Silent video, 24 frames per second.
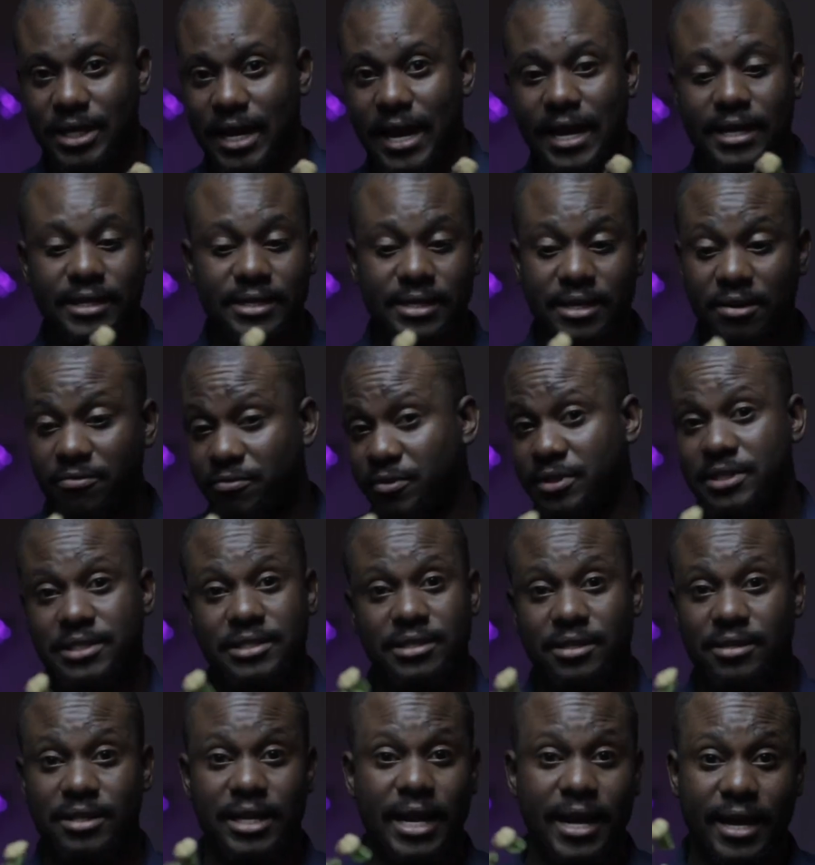I didn't even
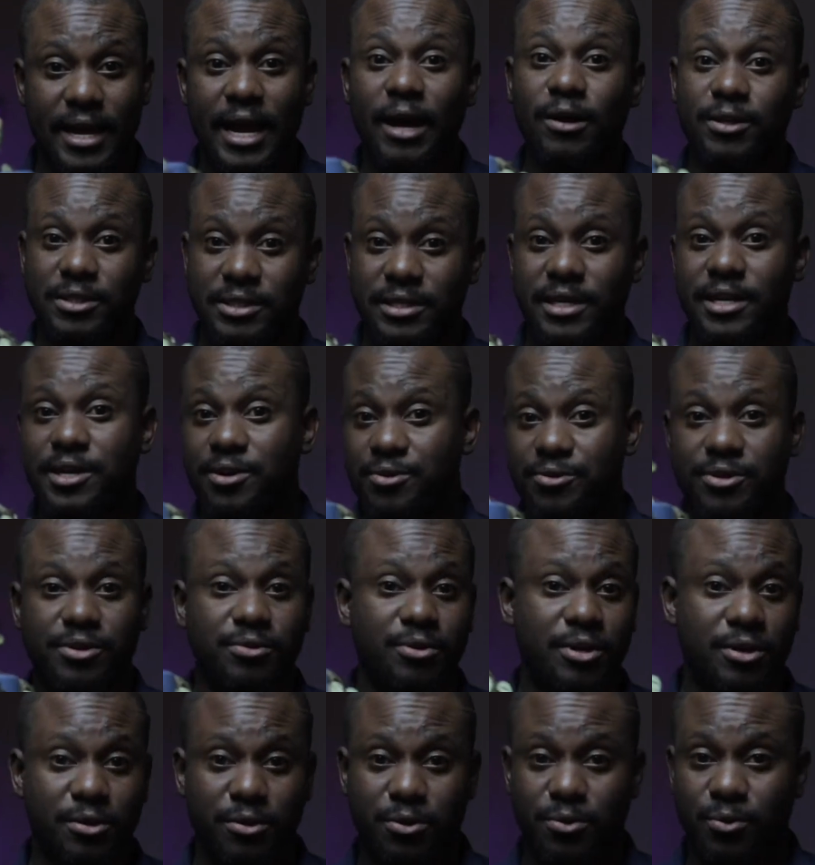see, like, I was literally
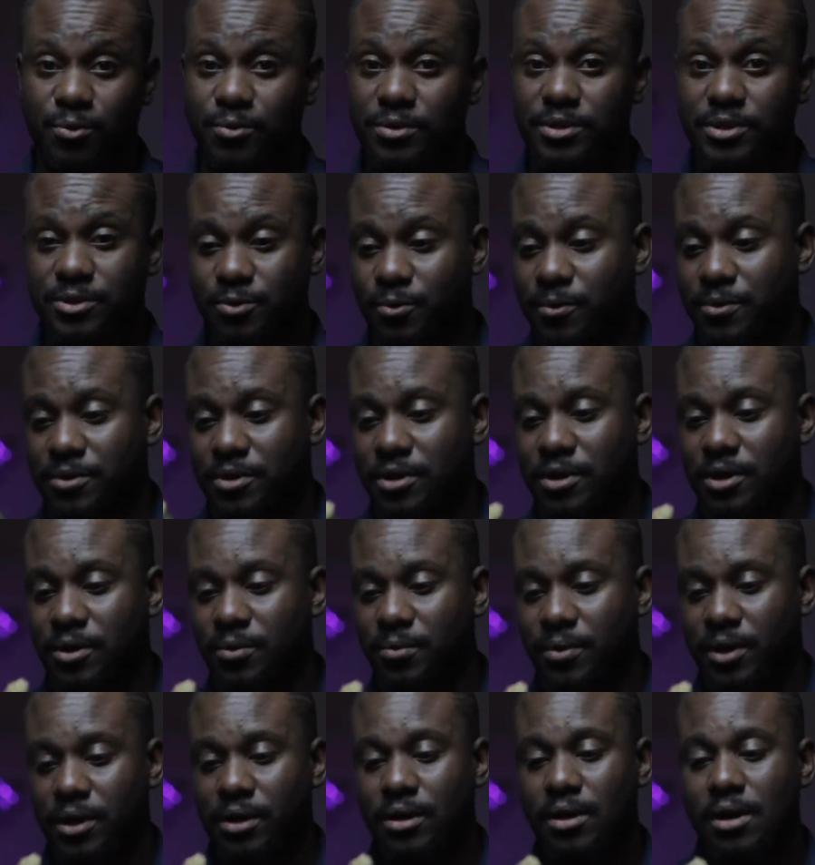going to throw this whole thing
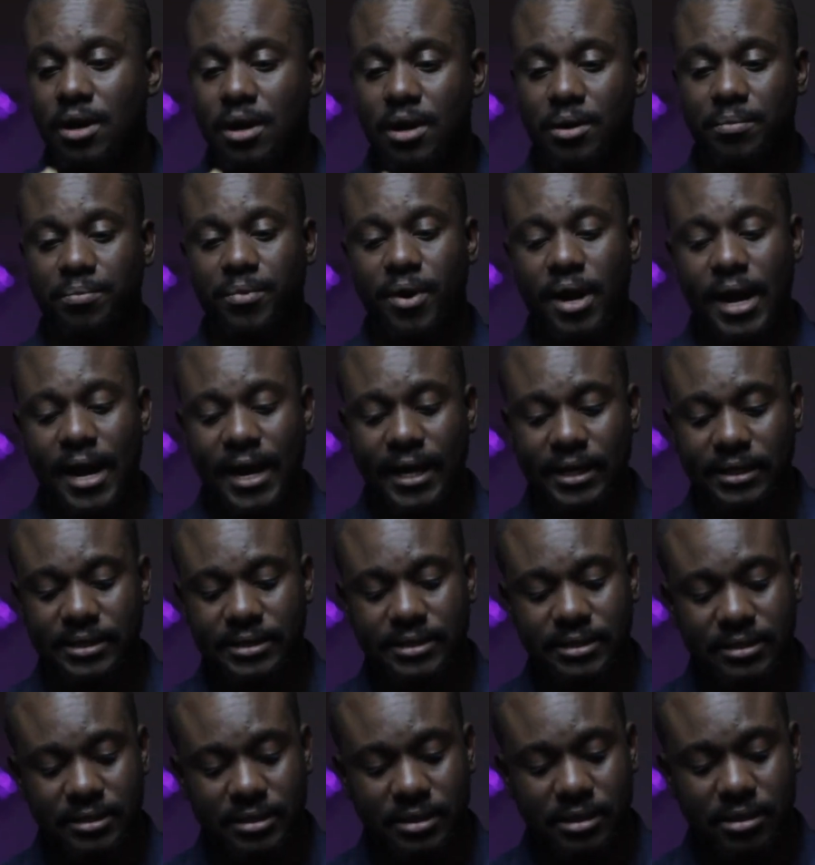away, but I
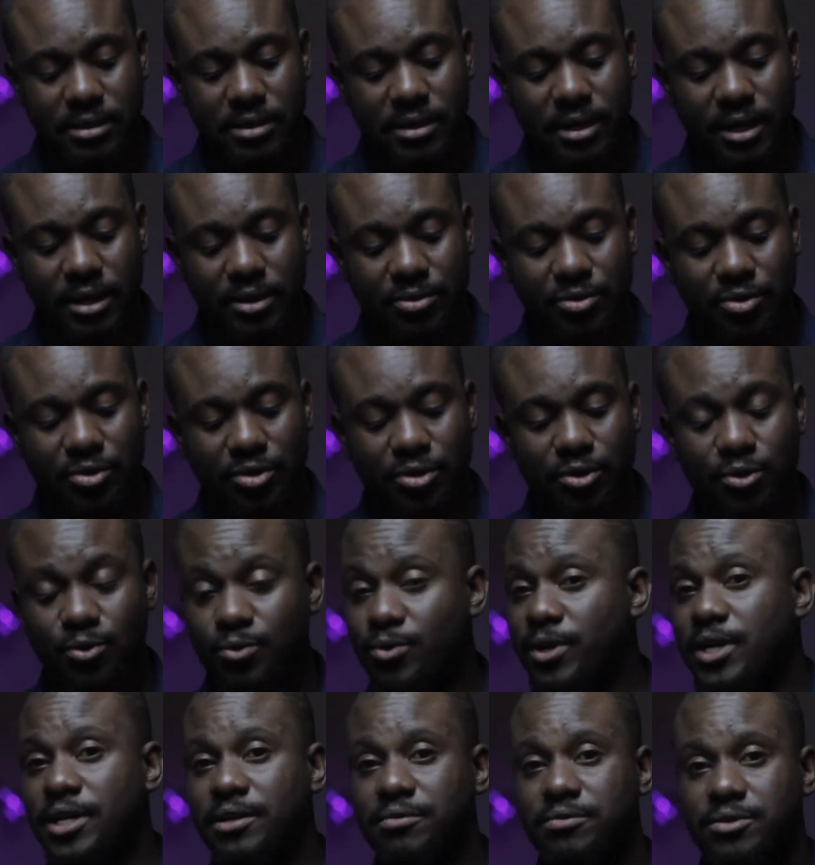see that there are
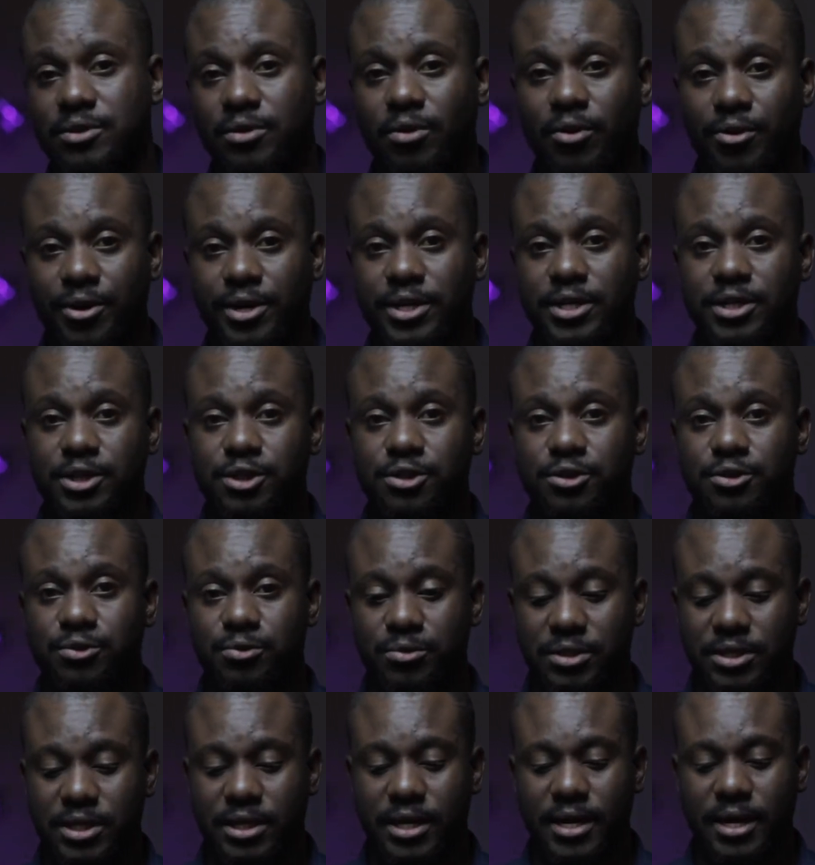new leaves already
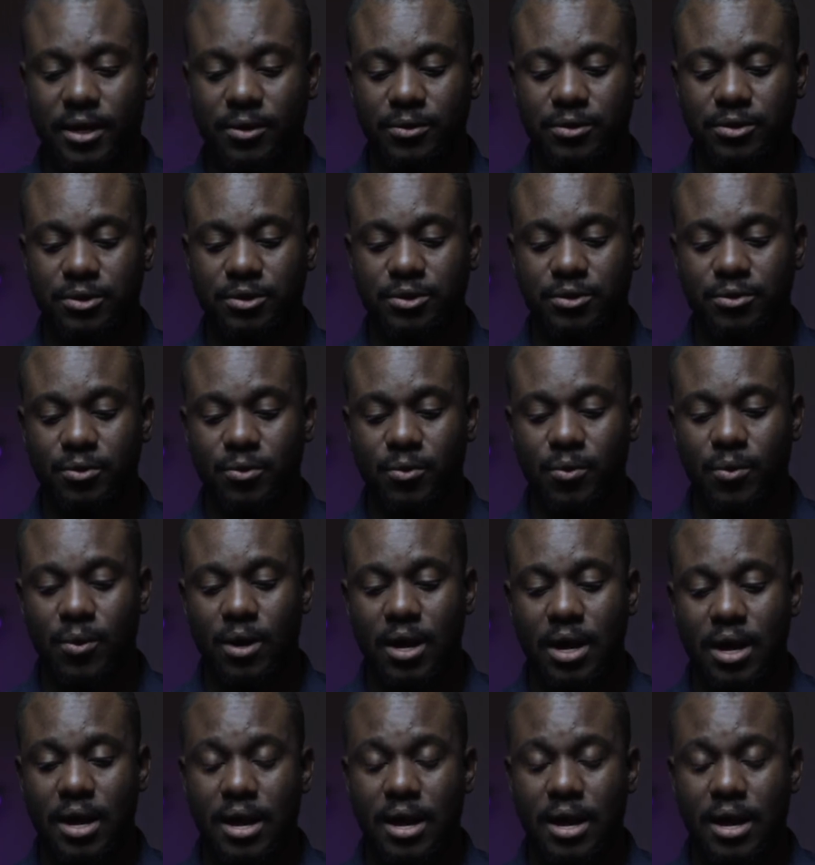shooting out, so